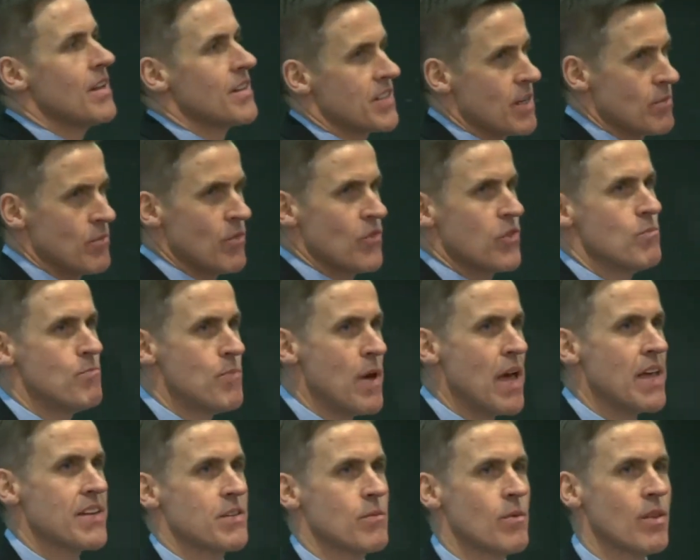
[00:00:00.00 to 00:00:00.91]
some of the
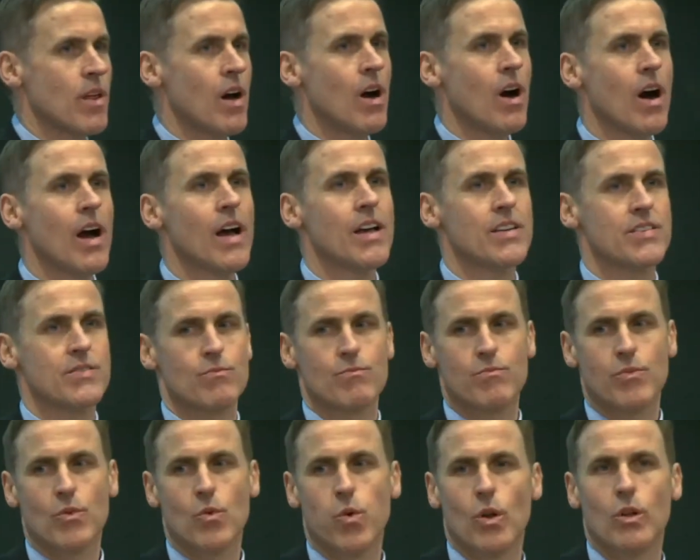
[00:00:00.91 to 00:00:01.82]
best, some of the highest
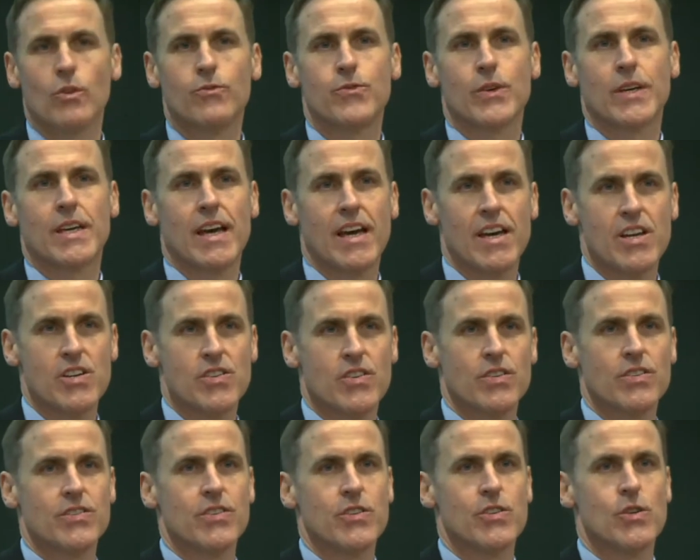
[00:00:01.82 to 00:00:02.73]

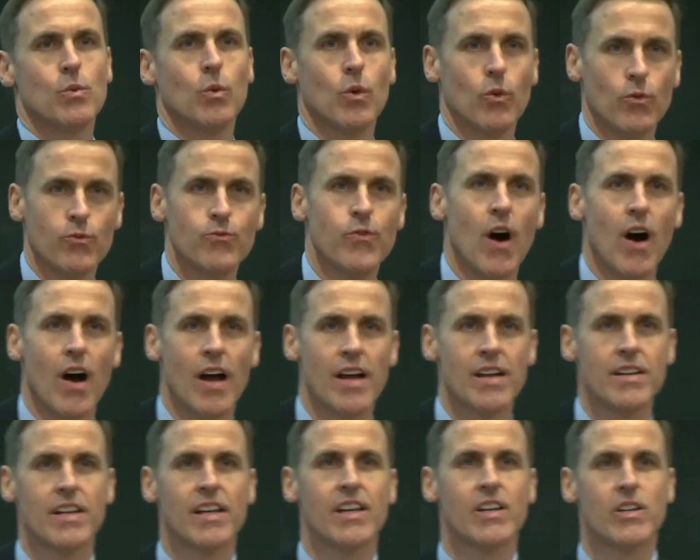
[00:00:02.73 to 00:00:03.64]
qualifications that you will
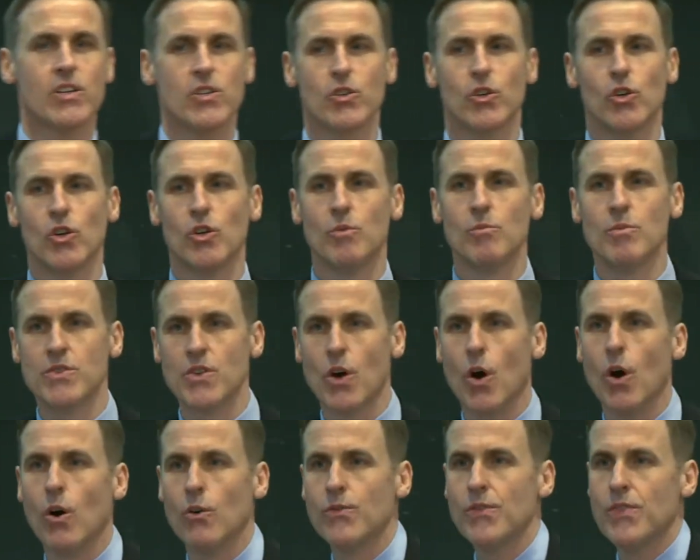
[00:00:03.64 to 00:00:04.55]
find in terms
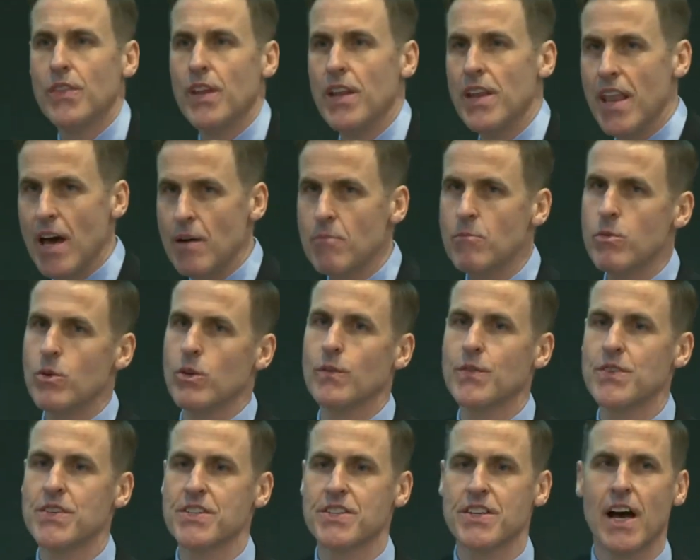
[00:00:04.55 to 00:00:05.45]
of the number
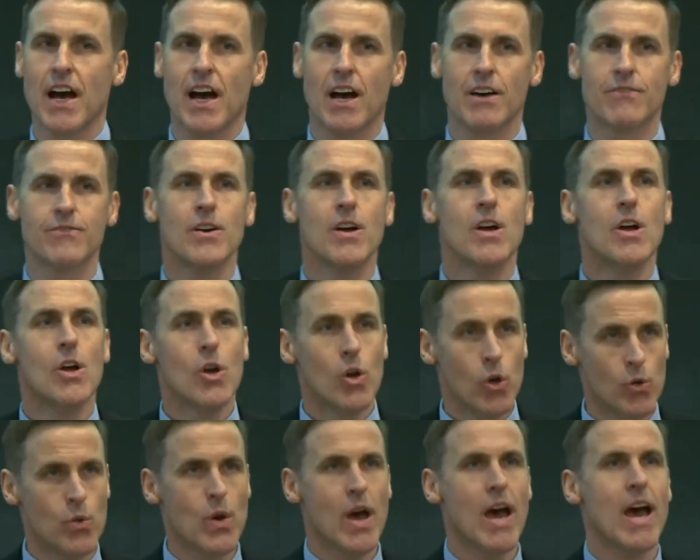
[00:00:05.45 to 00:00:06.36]
of staff
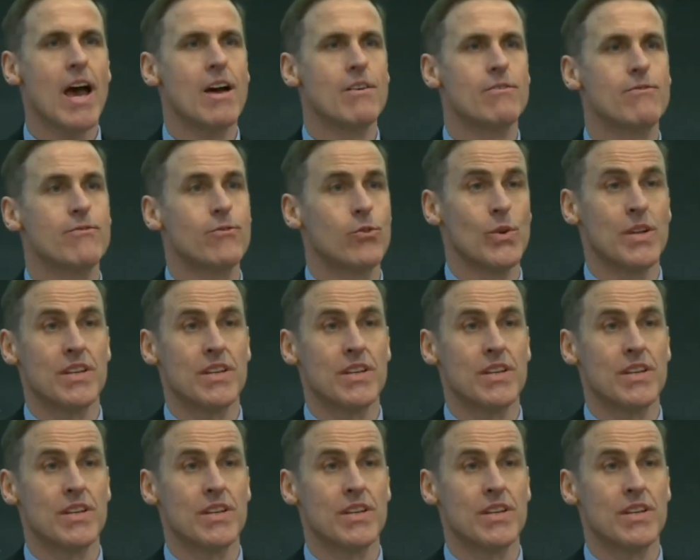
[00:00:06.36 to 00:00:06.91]
who have, for